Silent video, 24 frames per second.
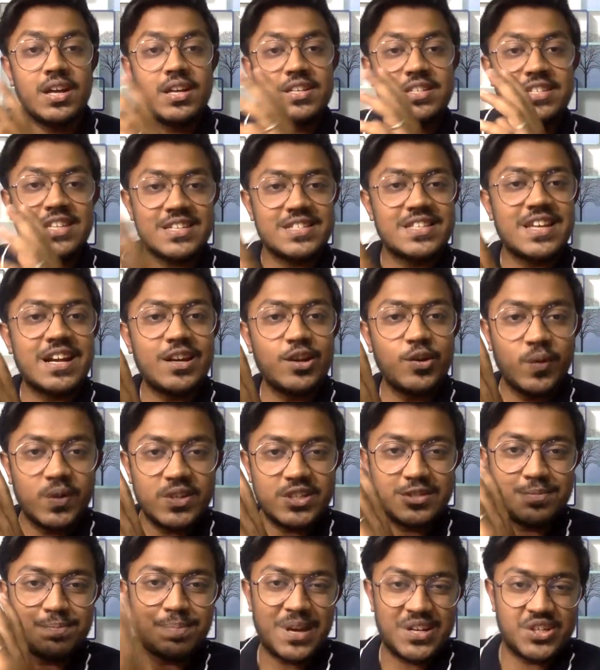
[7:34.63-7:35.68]
Just that you will
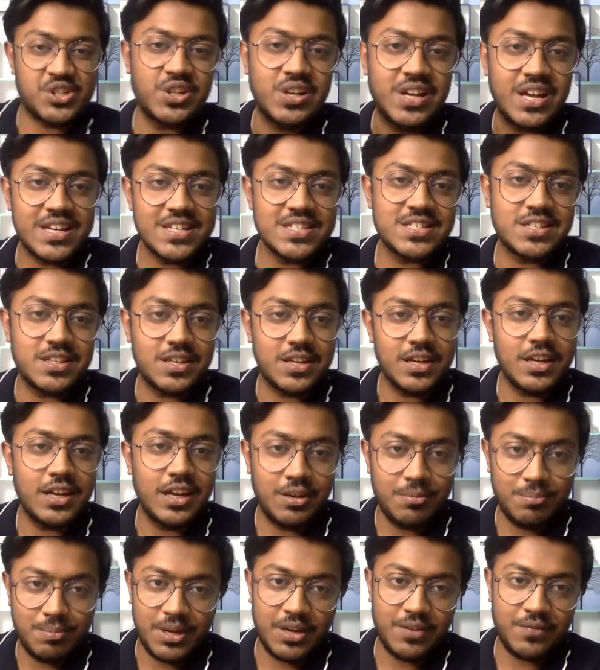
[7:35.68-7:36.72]
specialize
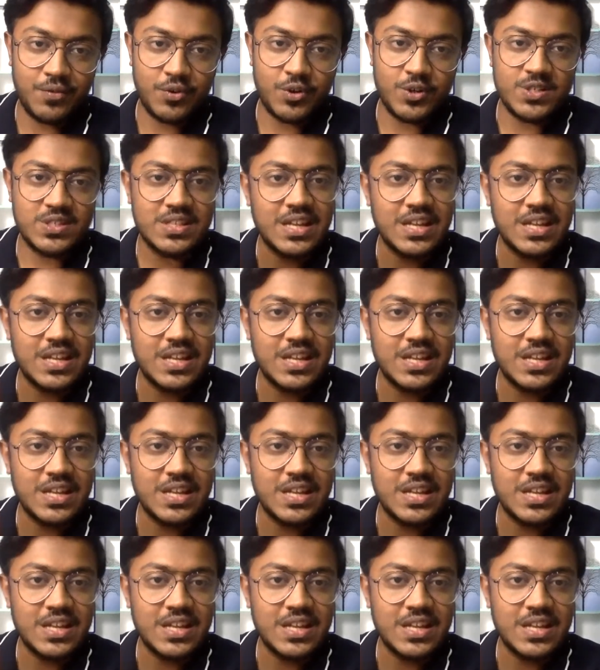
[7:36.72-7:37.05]
in big fours.